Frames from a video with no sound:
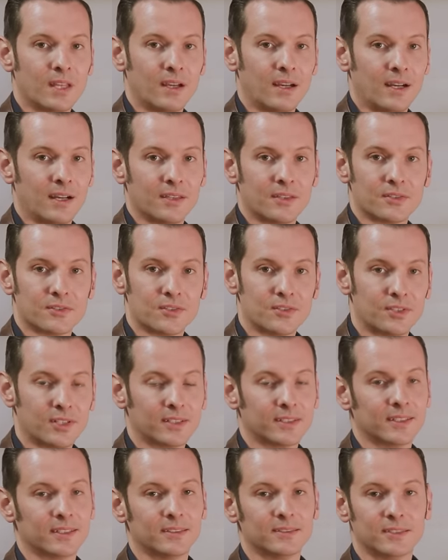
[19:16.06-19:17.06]
Uh, there's a
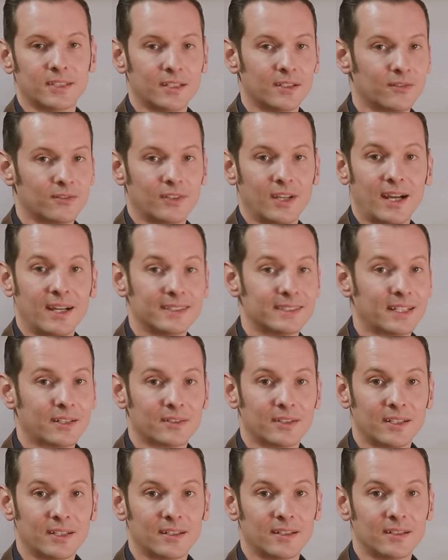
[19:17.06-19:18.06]
ton, ton of guys
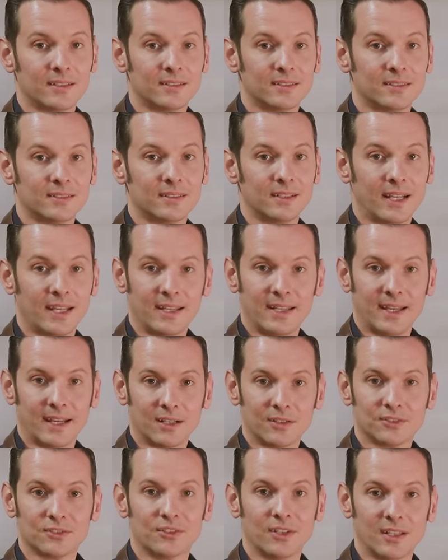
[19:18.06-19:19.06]
out there and
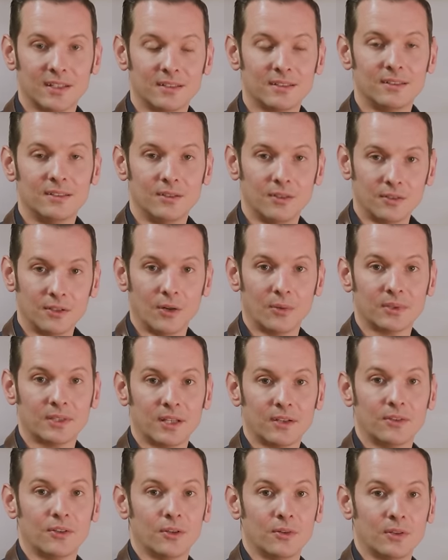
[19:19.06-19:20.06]
gals that, you know, know what
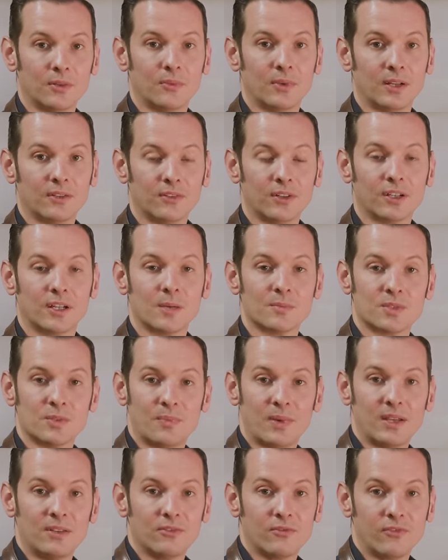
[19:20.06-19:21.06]
they're doing whenever it comes
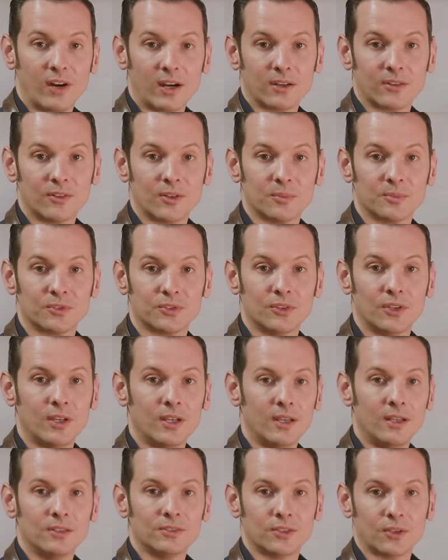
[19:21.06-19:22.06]
to painting firearms,
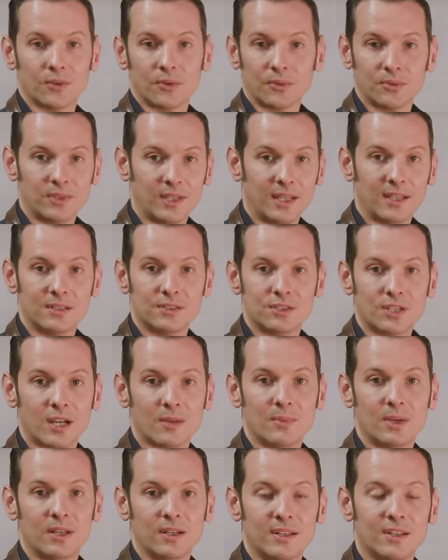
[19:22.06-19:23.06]
so they can
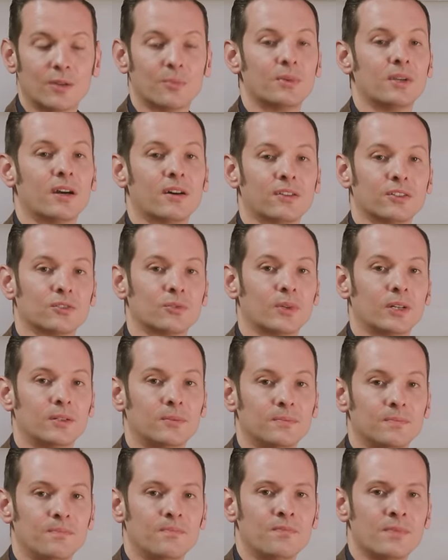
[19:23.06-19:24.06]
chime in and help you out as
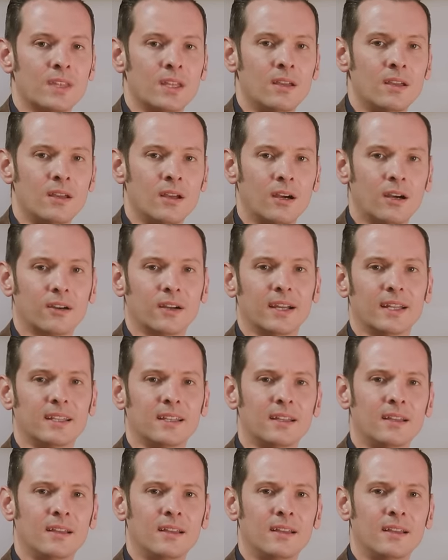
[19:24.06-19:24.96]
well. All right,